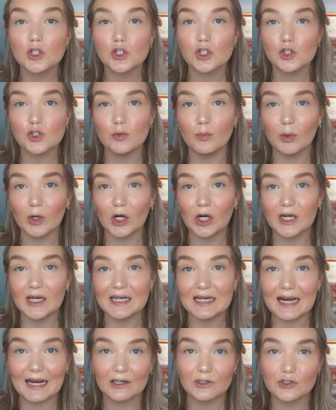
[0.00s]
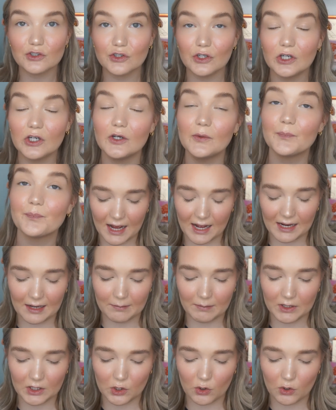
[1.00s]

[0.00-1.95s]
Supernatural. I am